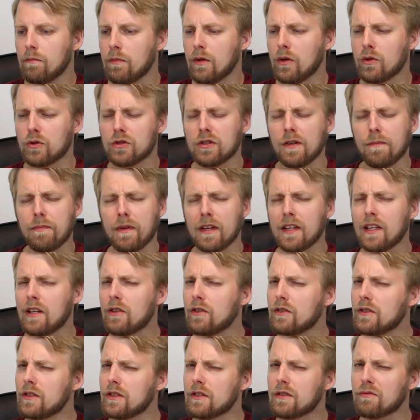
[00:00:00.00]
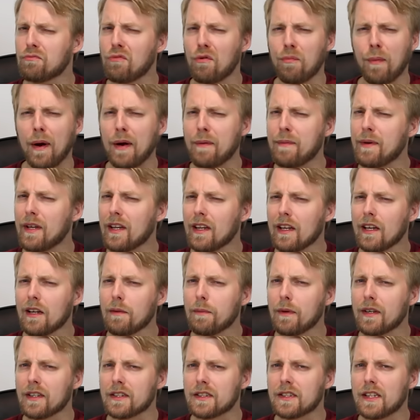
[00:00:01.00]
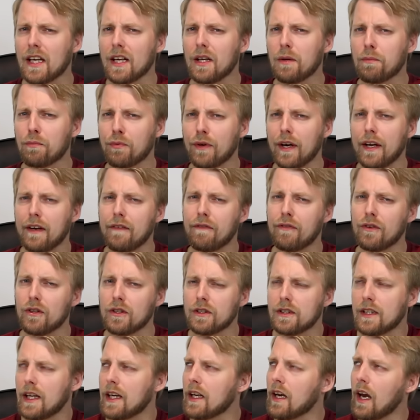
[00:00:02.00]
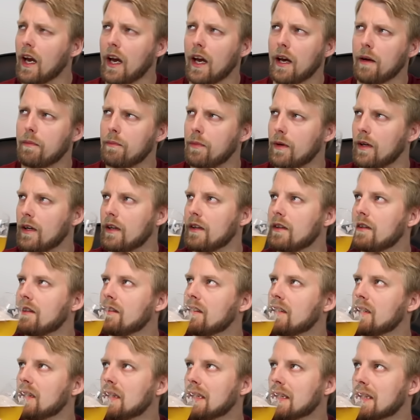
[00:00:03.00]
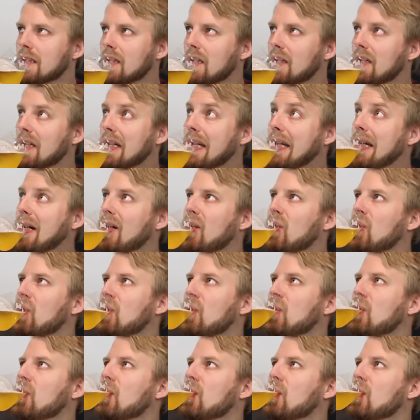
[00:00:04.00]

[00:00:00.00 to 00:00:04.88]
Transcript: was something that just reminded me a little bit of stale bread for a sec, but it's gone now.